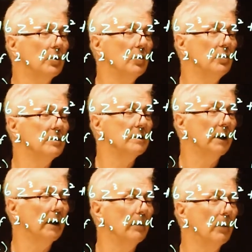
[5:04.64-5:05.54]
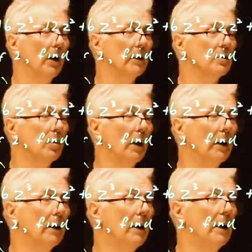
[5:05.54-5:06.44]
2z minus
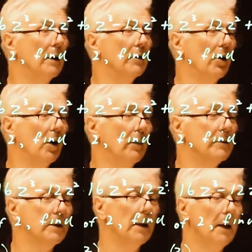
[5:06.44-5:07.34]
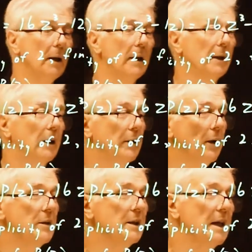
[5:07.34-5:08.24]
1 times, now you
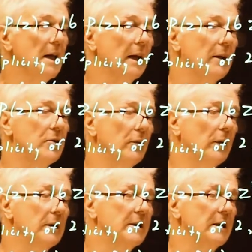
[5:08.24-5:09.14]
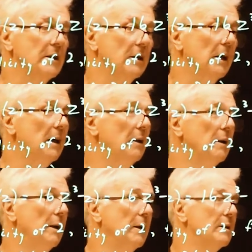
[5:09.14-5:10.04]
notice here that you've got a 16,
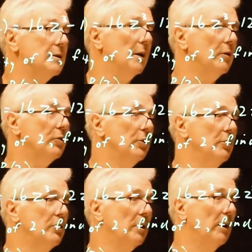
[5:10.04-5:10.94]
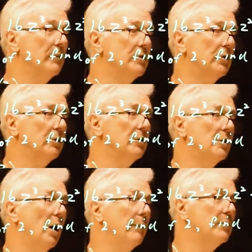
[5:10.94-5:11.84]
so 2 times 2
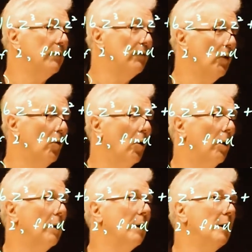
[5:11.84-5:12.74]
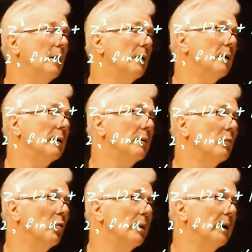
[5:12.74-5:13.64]
times 4
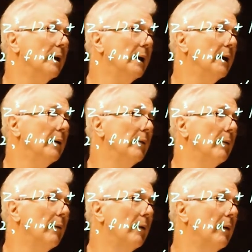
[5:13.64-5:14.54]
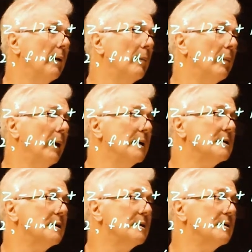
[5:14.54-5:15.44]
will be in here,
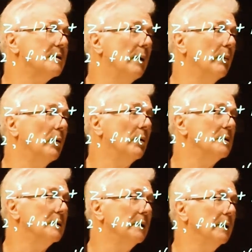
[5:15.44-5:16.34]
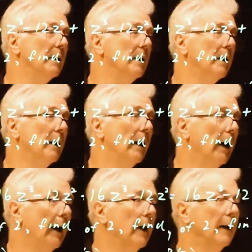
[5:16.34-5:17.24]
plus some constant
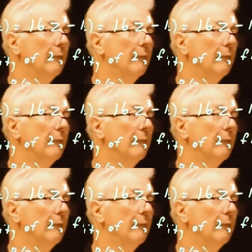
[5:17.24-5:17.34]
a.